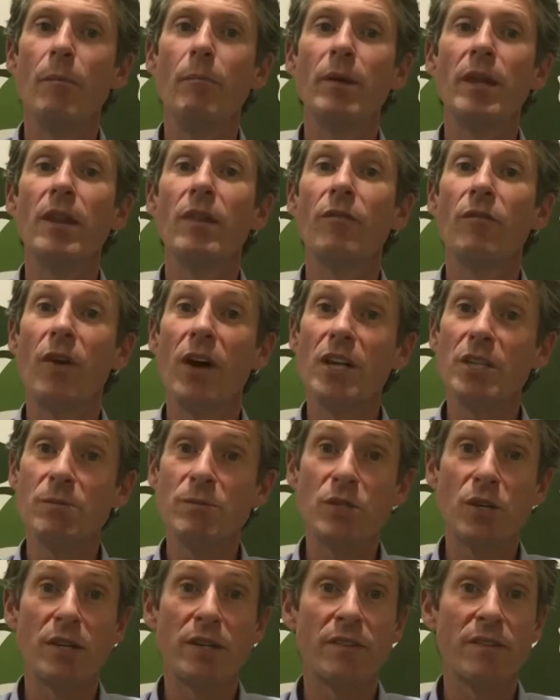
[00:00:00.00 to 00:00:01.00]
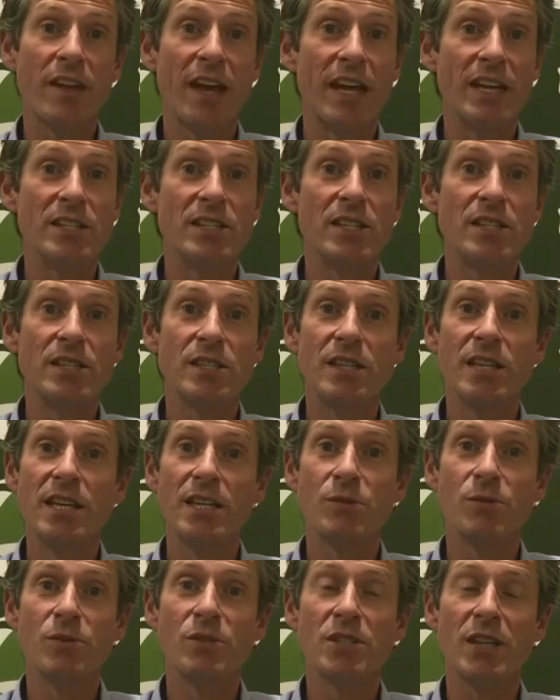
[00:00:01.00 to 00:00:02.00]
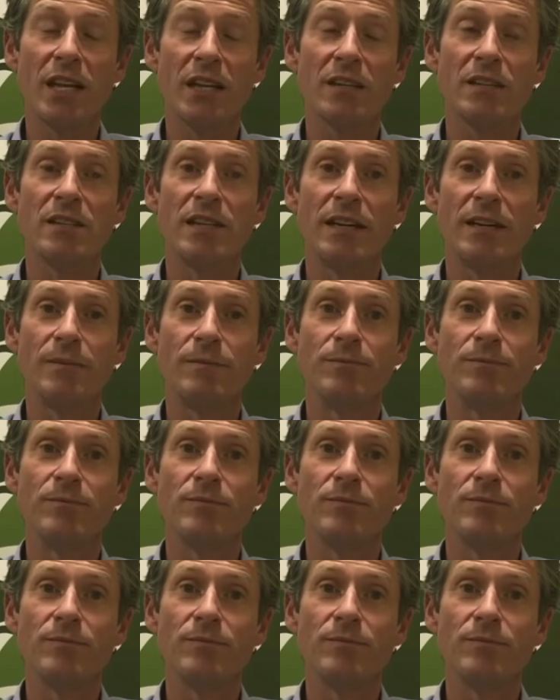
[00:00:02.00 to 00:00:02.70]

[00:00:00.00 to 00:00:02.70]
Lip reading: But in the vast majority of cases, these will settle down.